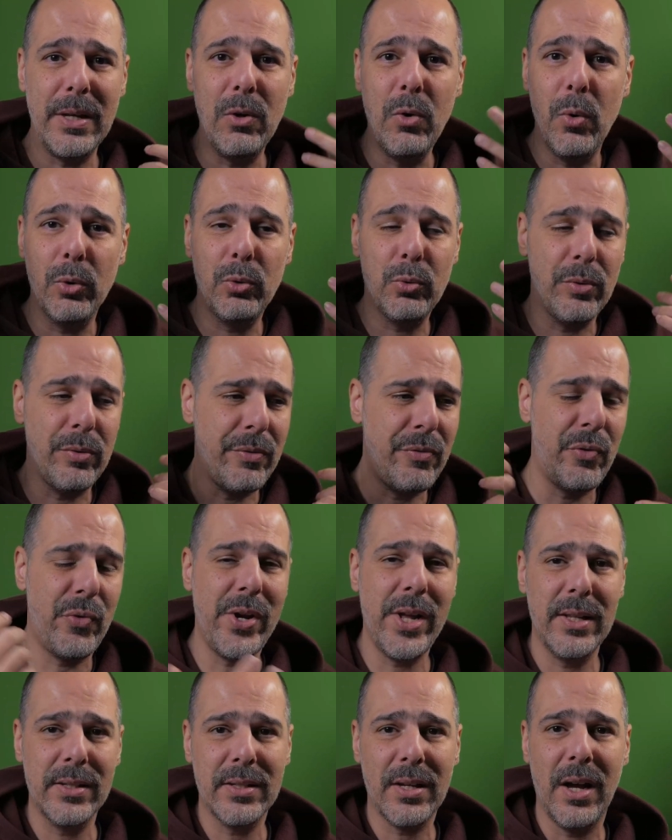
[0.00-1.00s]
go to a
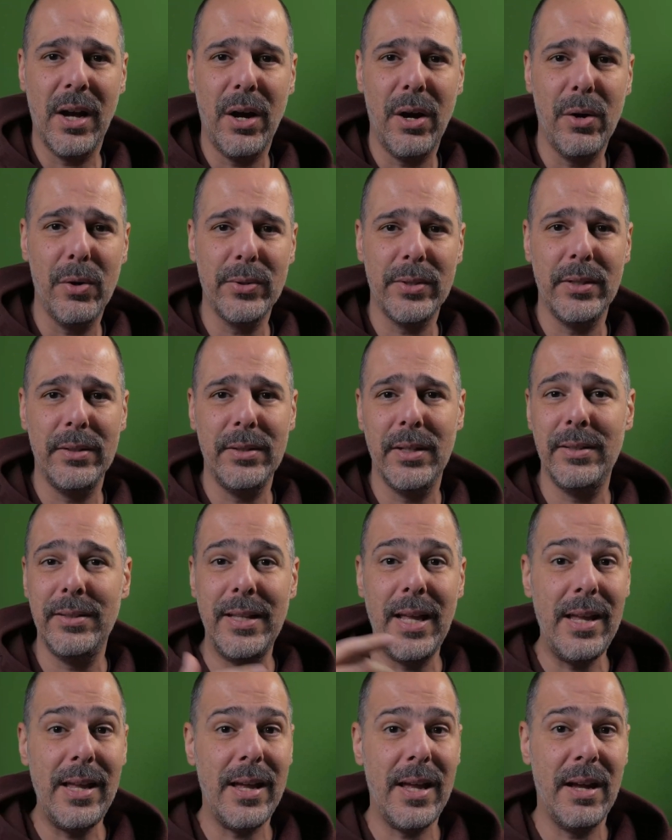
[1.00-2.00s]
friend's house and then
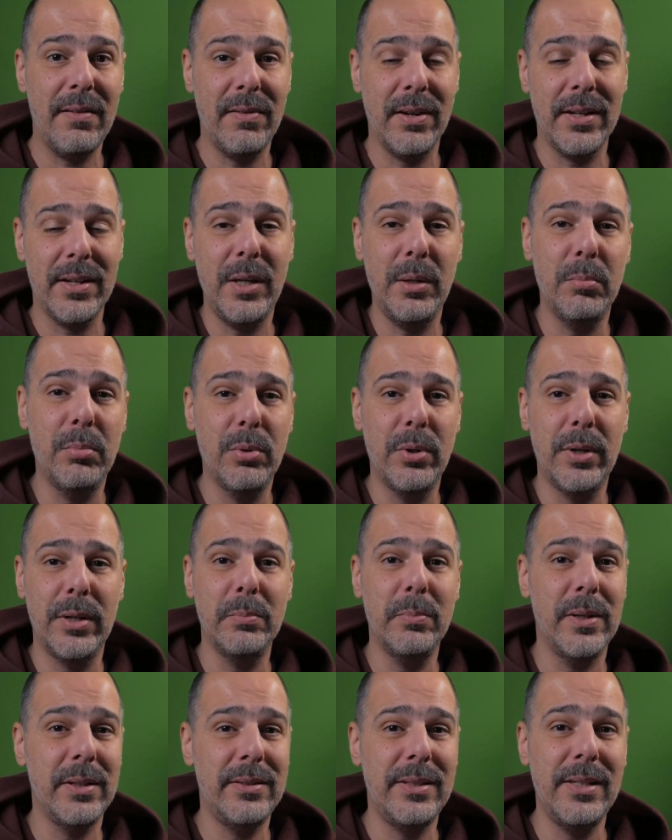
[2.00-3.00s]
they have a
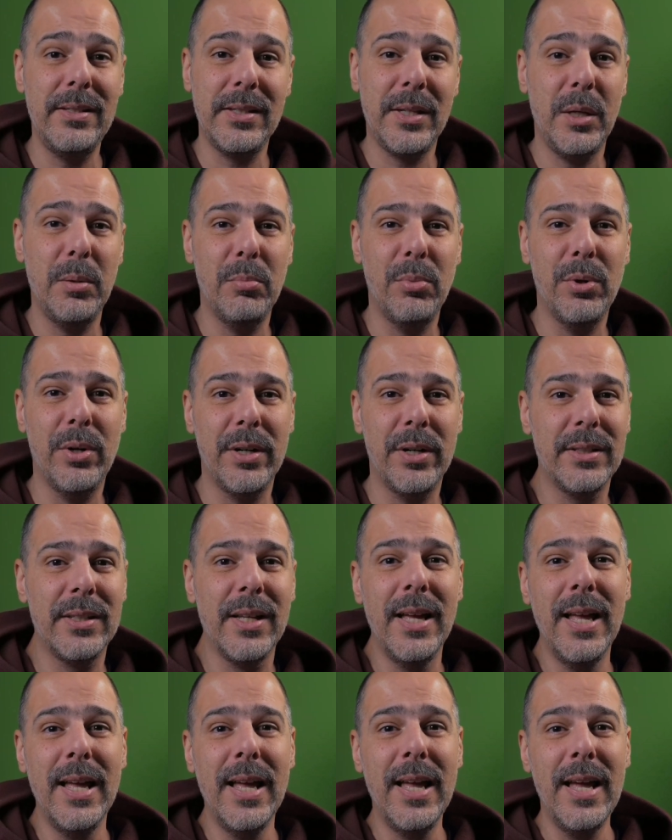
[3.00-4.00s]
keyboard, but this keyboard,
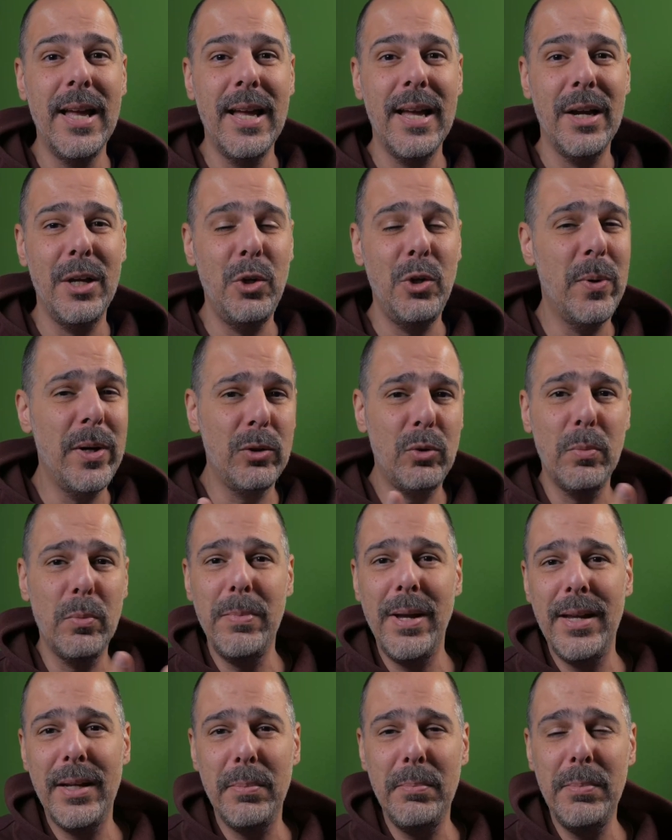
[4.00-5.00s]
you want to
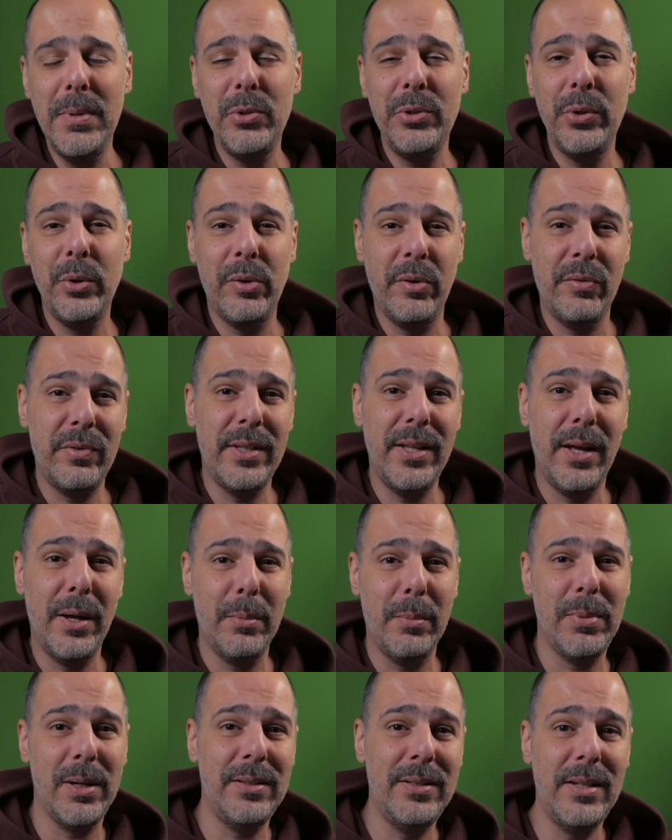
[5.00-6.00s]
make music with
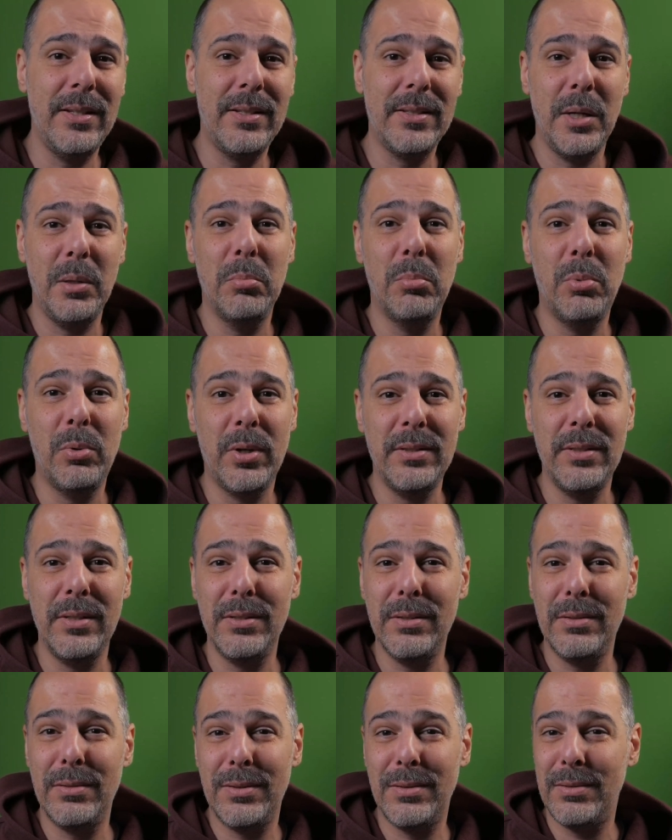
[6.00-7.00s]
them, but this keyboard
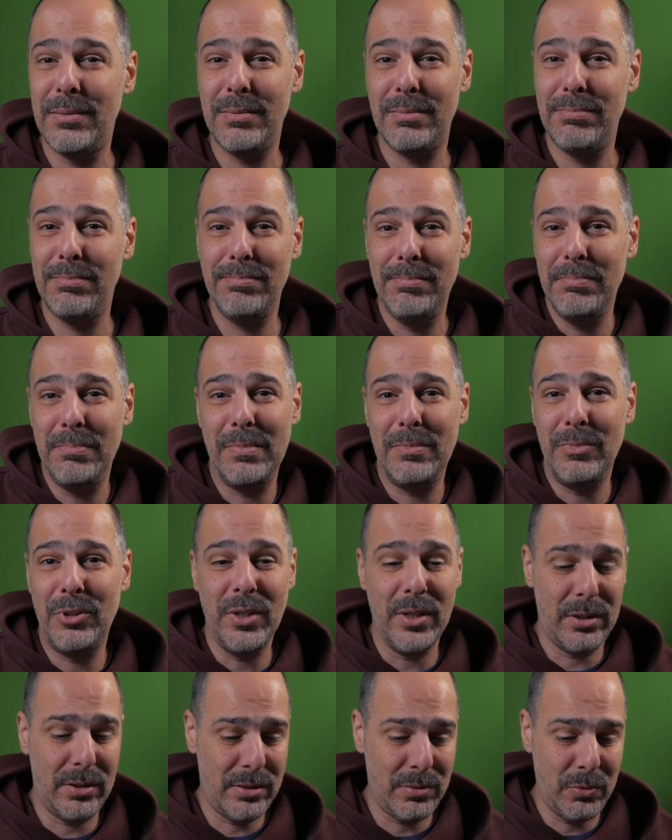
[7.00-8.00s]
is
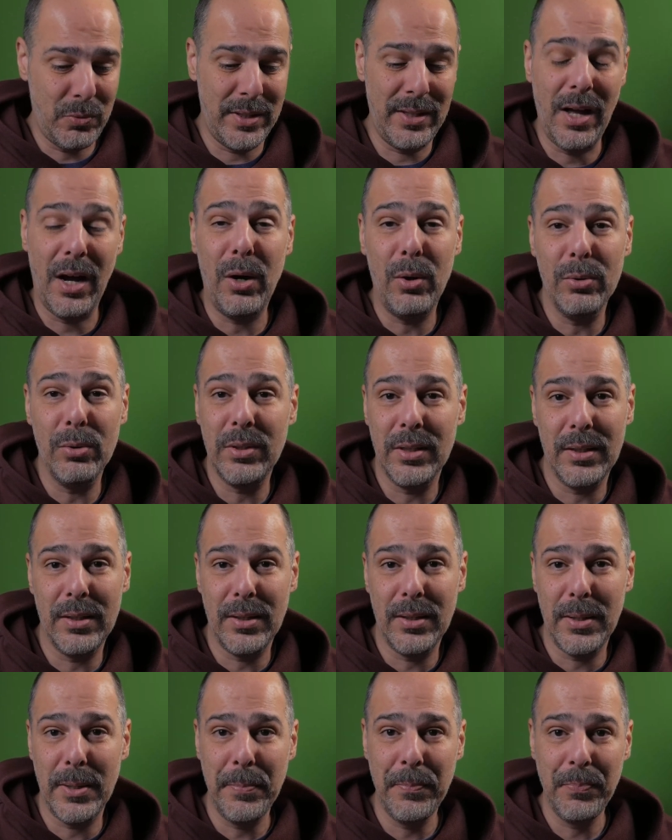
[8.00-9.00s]
just without
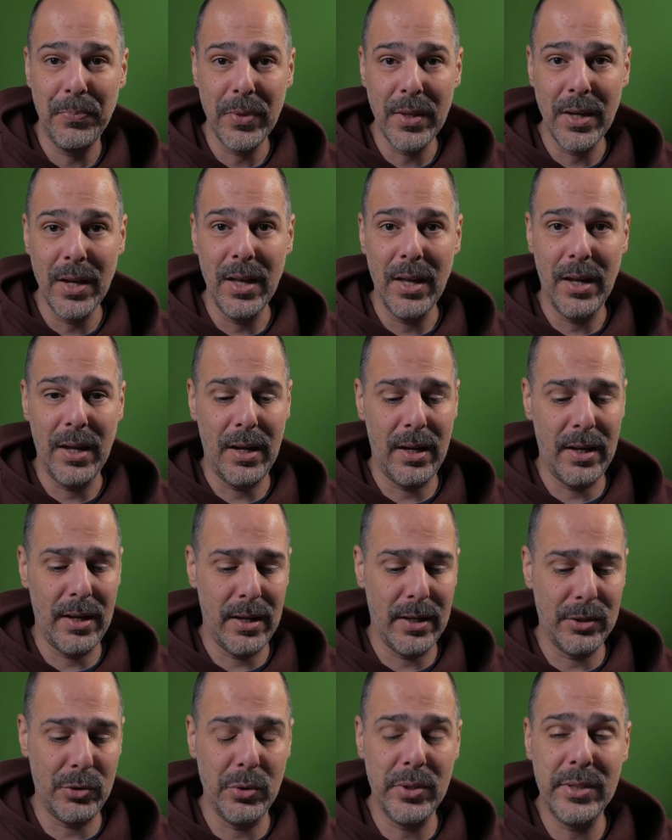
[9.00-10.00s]
a
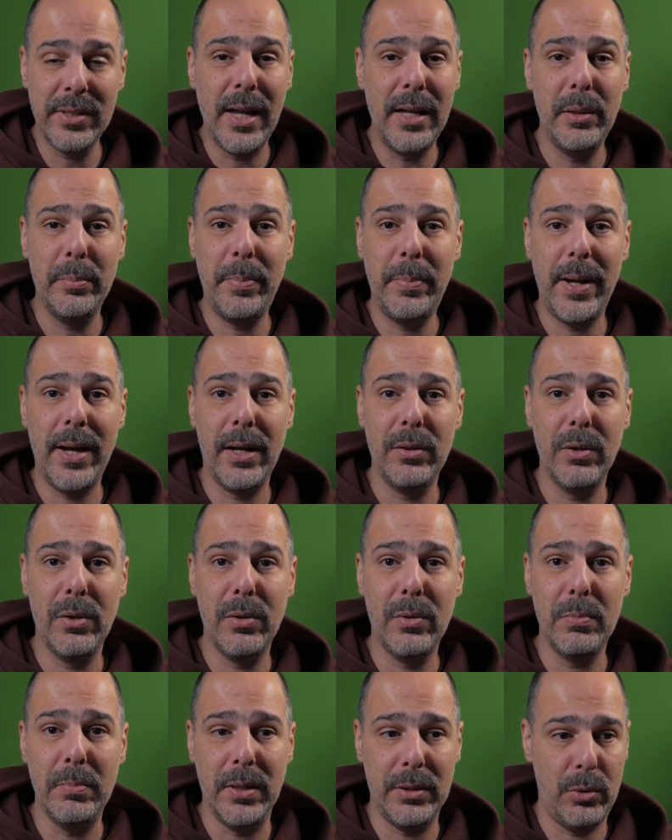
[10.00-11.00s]
sustained
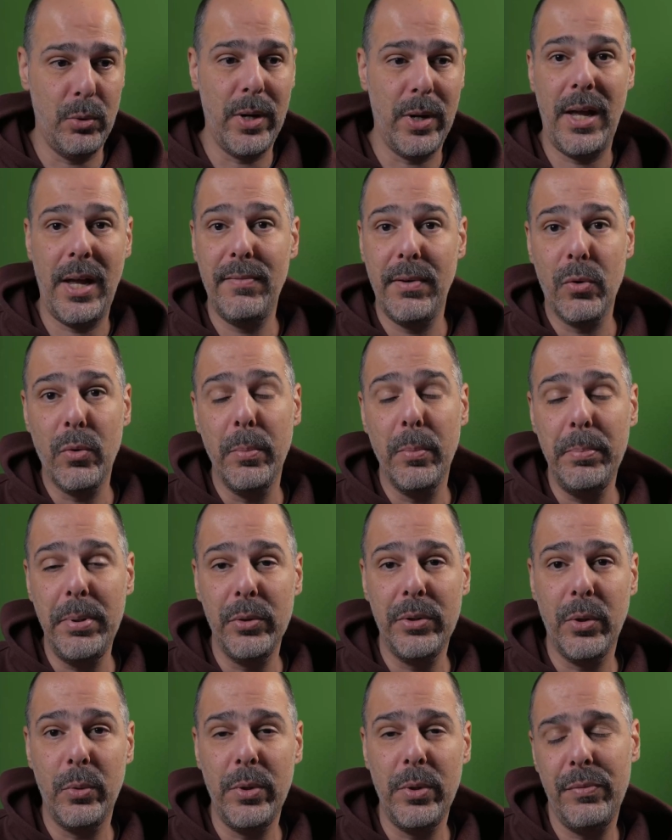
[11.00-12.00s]
pedal, but you have a
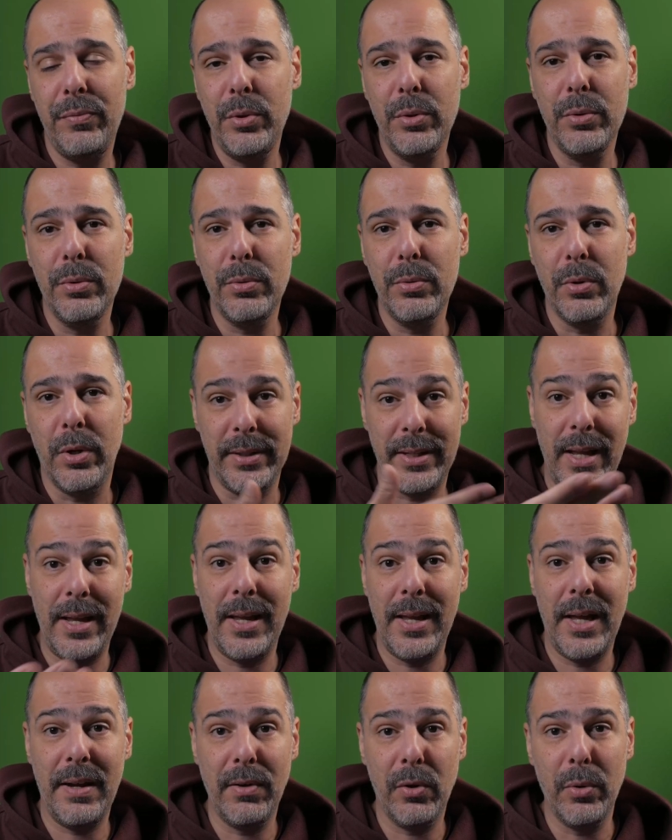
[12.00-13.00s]
computer with you or
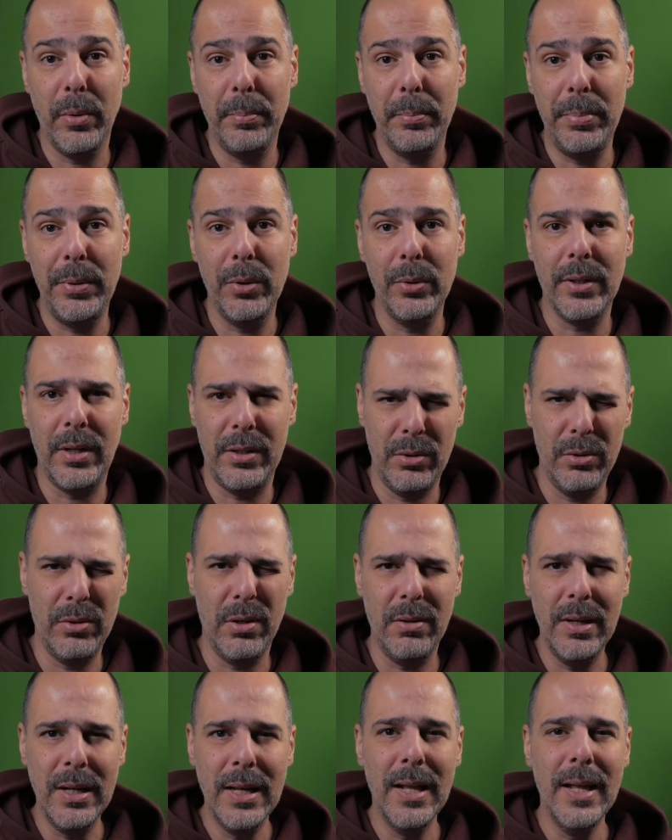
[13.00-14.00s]
they have a computer,
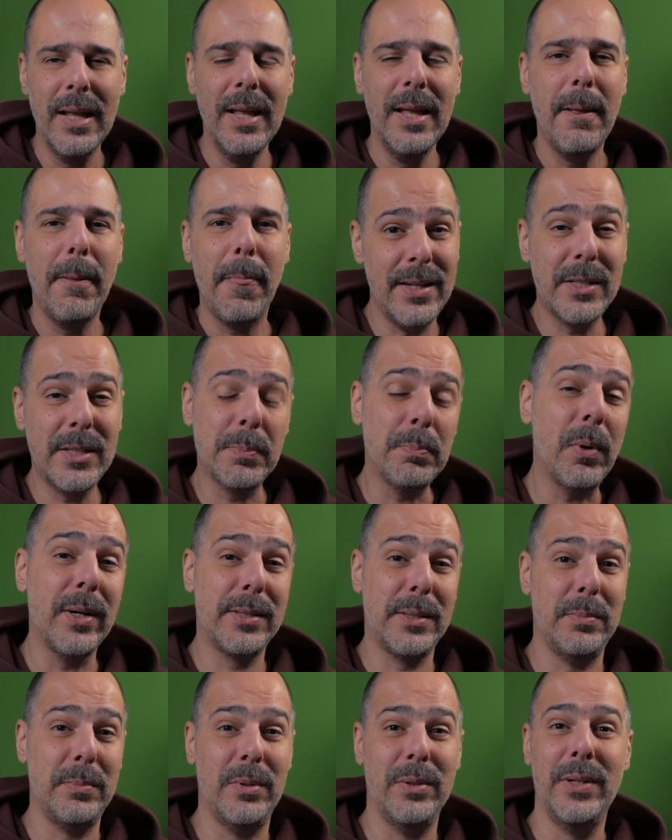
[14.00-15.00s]
it's
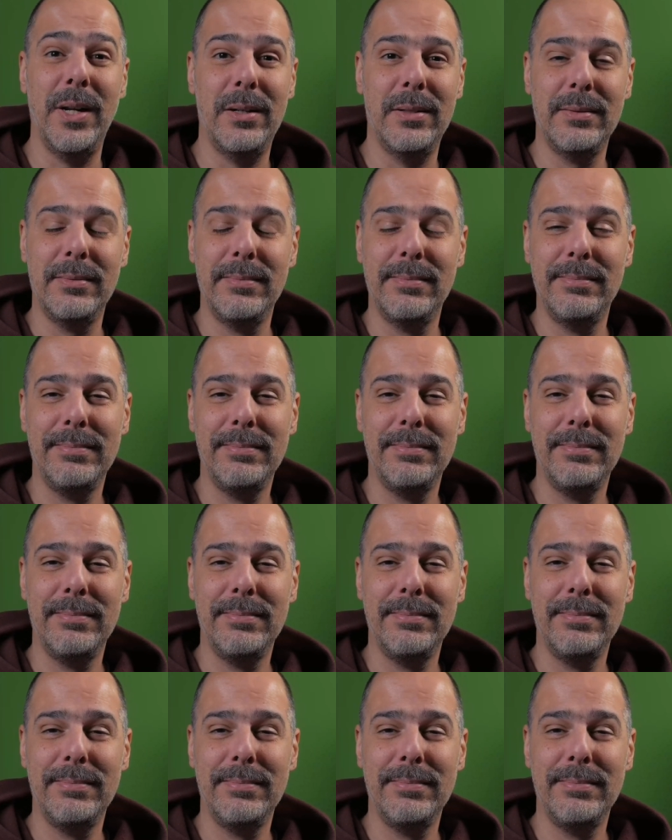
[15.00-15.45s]
possible now.